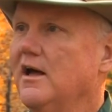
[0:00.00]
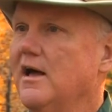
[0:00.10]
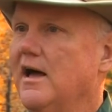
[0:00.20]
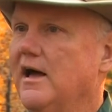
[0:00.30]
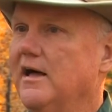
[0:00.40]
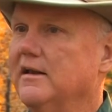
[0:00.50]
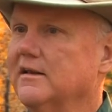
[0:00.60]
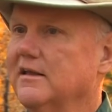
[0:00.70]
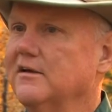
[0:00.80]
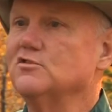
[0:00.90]

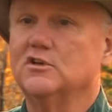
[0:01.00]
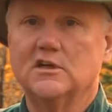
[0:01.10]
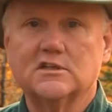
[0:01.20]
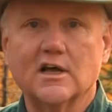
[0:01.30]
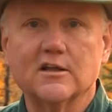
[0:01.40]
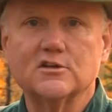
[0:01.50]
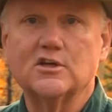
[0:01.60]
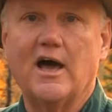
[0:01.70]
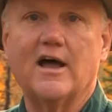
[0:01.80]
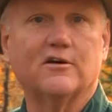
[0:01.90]
and gives you detail in the
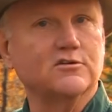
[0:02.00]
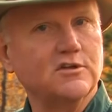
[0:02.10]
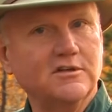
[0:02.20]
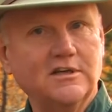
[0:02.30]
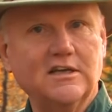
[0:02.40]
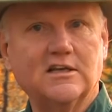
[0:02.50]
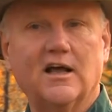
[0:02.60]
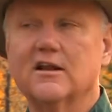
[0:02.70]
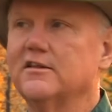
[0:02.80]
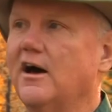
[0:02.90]
shadows,
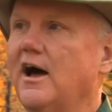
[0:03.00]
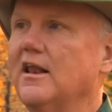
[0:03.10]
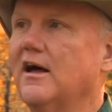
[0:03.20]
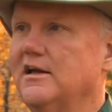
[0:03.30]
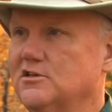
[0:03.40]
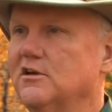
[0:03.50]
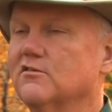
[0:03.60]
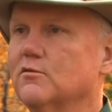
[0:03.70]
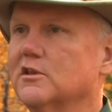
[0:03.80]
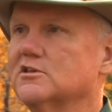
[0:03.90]
detail in the highlights,
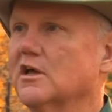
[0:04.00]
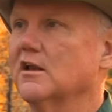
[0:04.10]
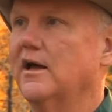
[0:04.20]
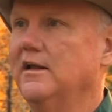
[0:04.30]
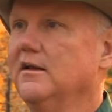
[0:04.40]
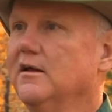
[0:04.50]
even with sunlight.